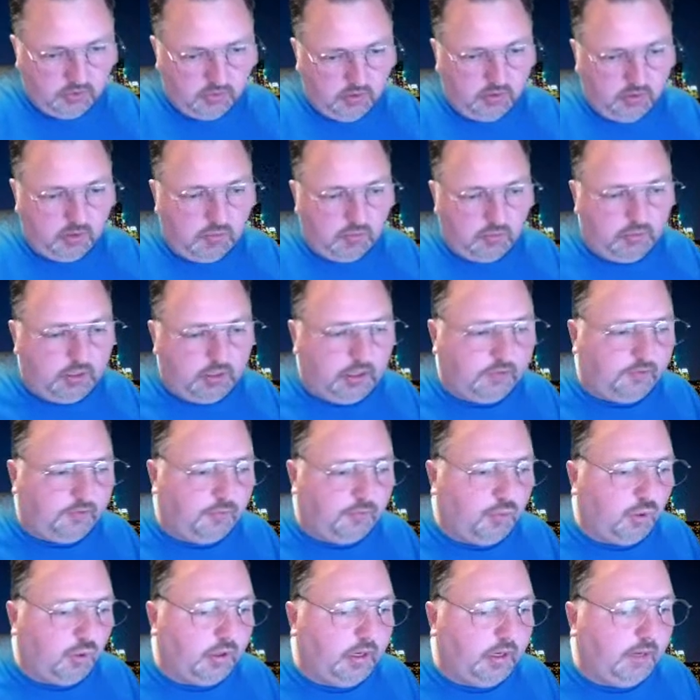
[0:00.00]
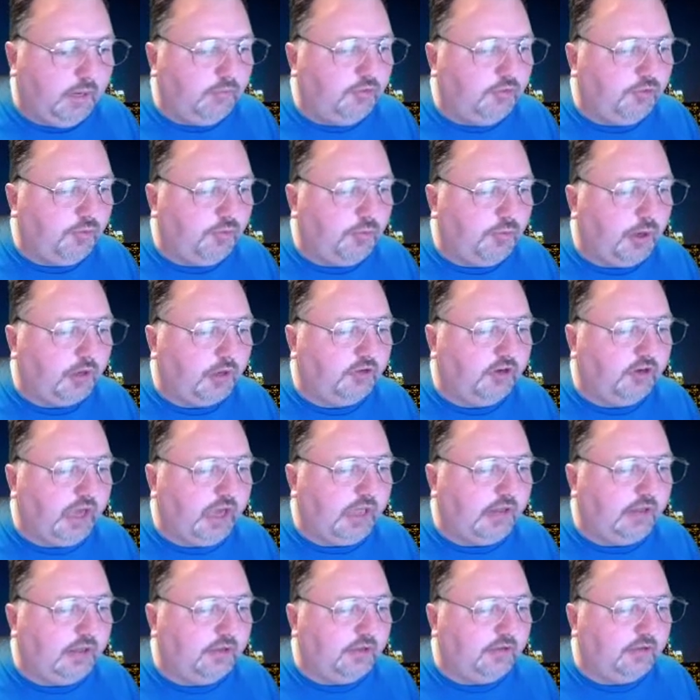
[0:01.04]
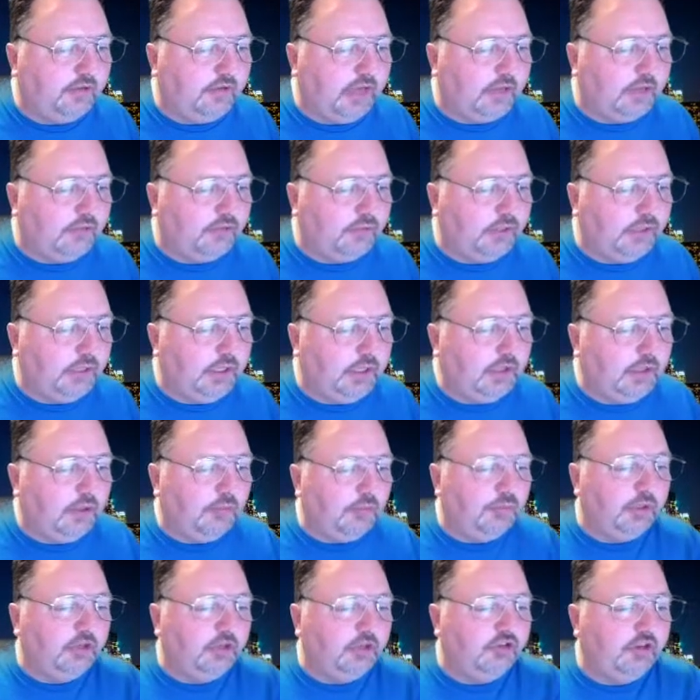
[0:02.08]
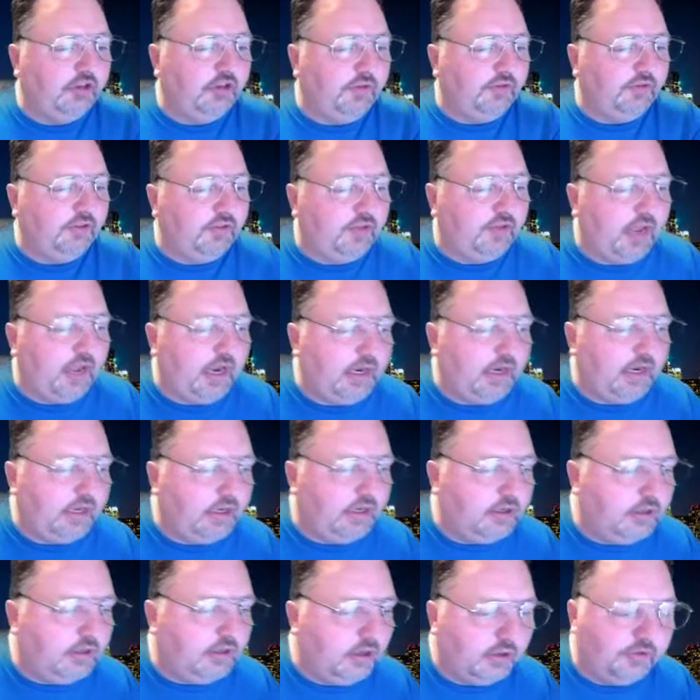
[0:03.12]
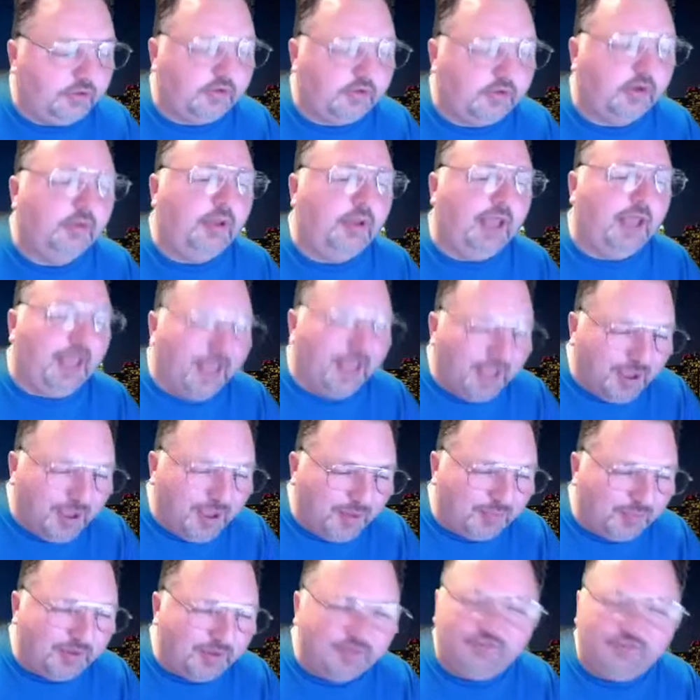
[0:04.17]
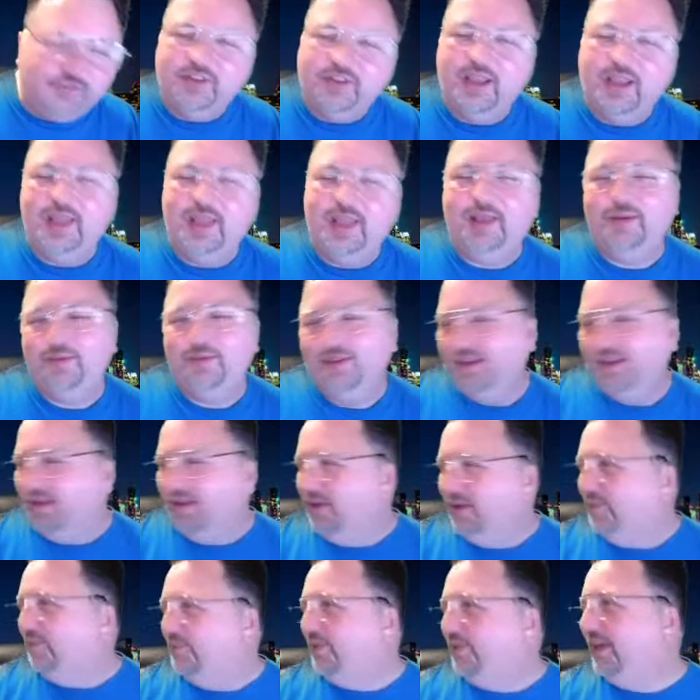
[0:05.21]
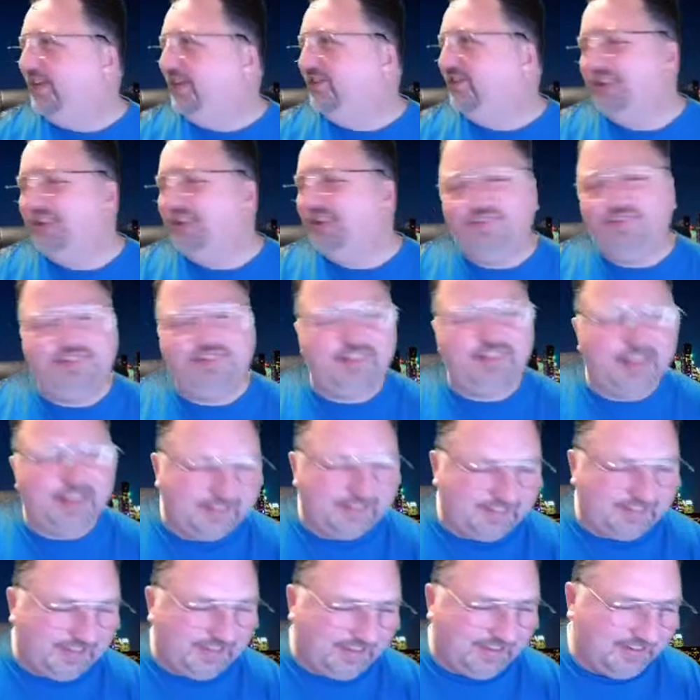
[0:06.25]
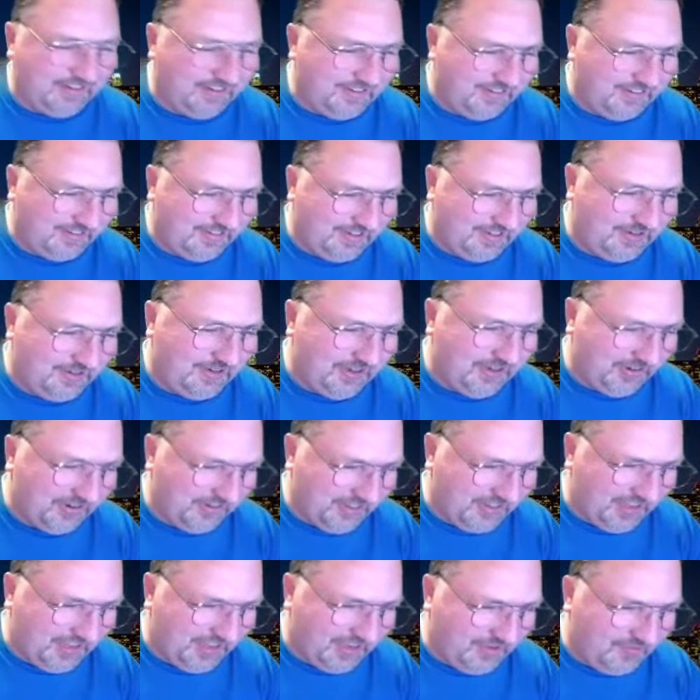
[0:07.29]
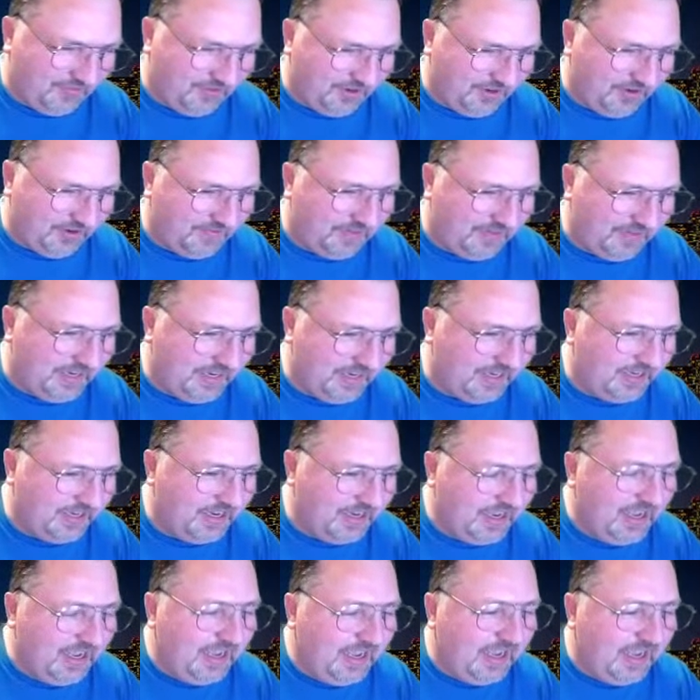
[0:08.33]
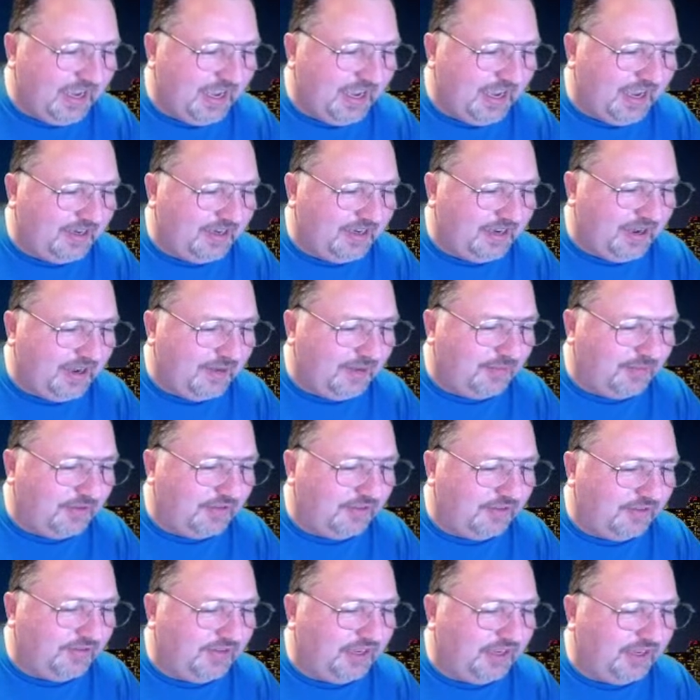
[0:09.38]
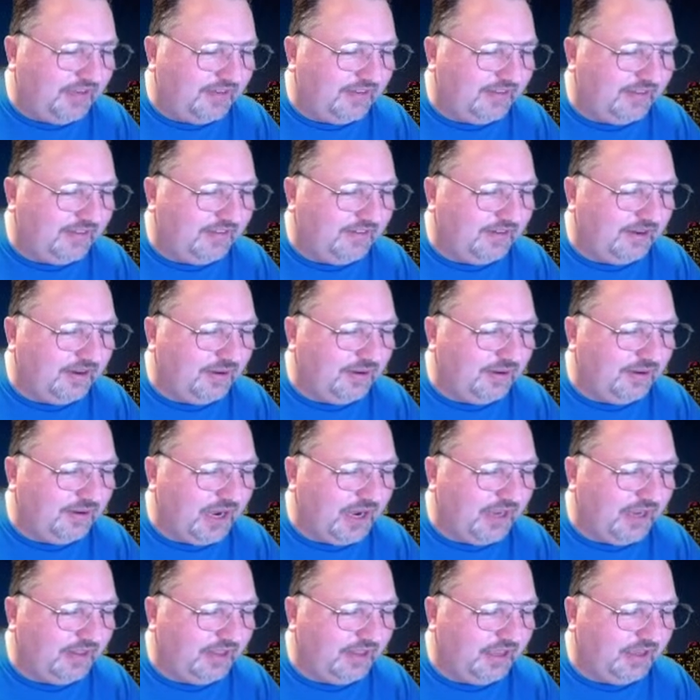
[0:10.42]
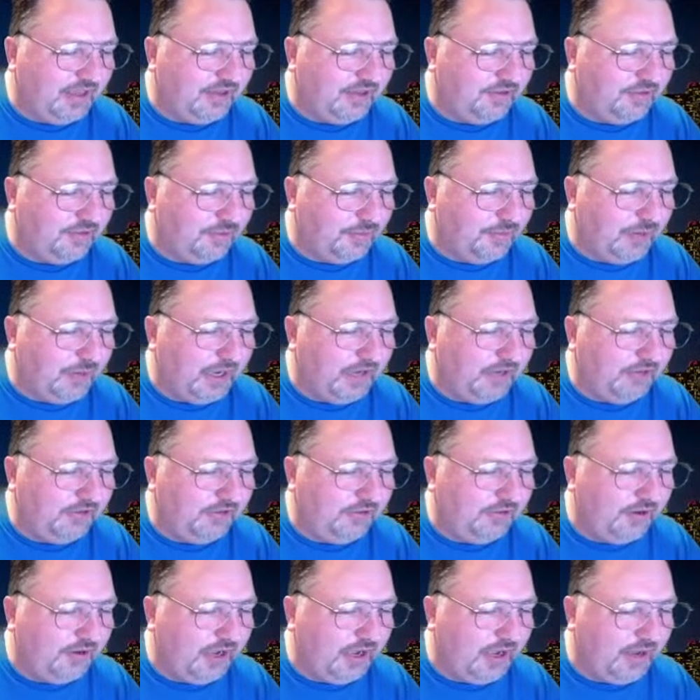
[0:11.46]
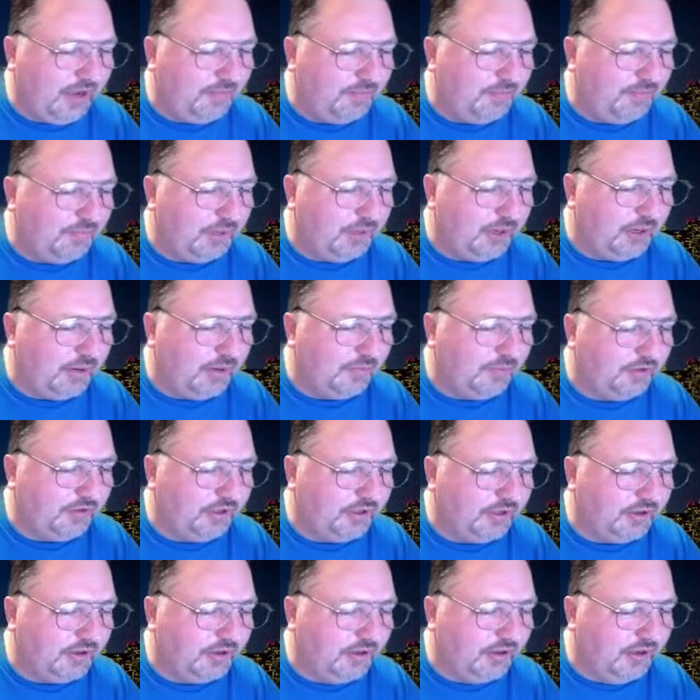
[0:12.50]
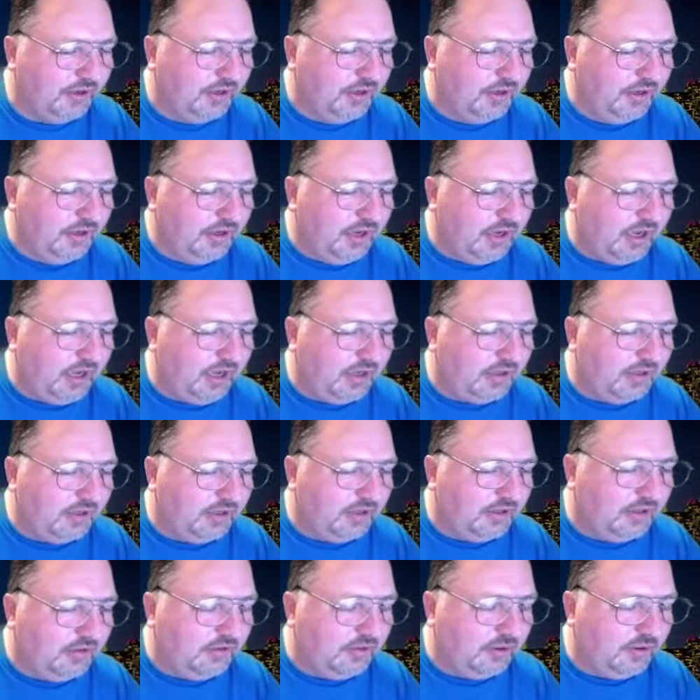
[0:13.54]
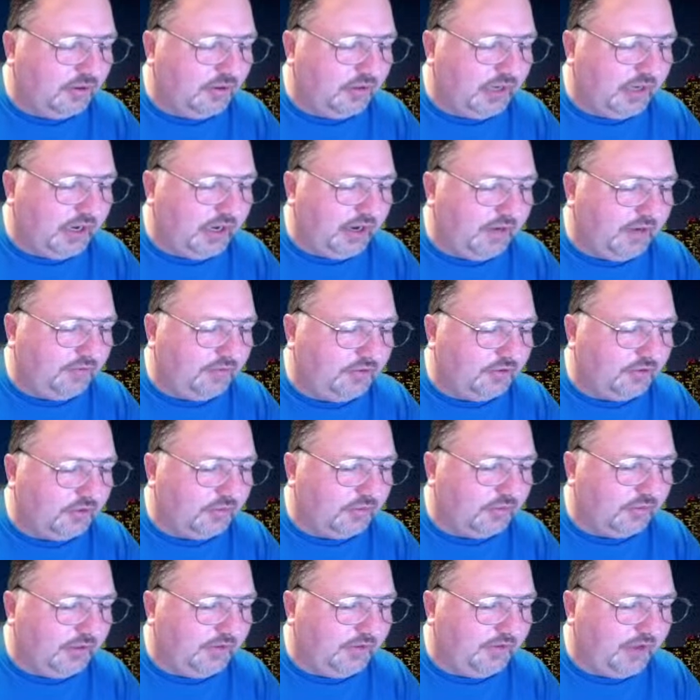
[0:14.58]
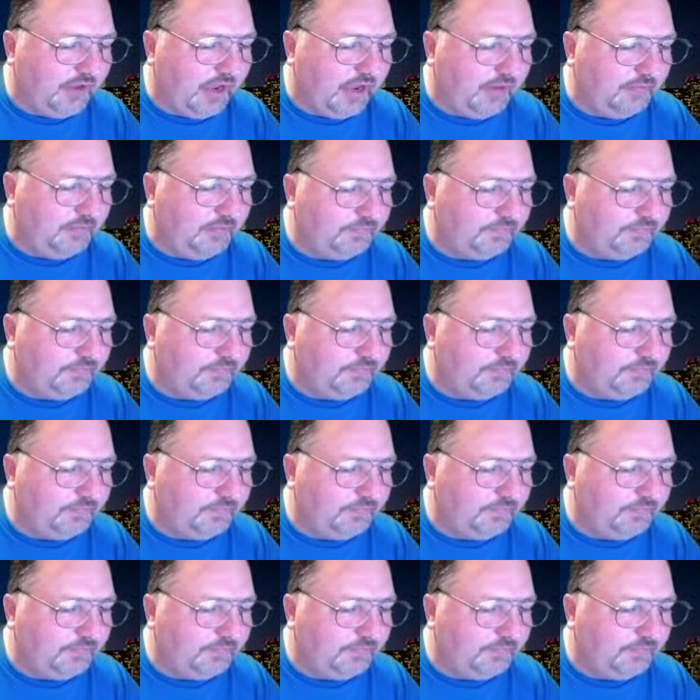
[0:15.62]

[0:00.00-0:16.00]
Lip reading: We'll get some more names from our chat list as we need them. Big Chief Society, good. Or sorry, Big Chief 60. Good to see you here. Thank you for coming in. And Mrs. VSNC09, thank you so much. But hopefully you're going to do okay after a reset.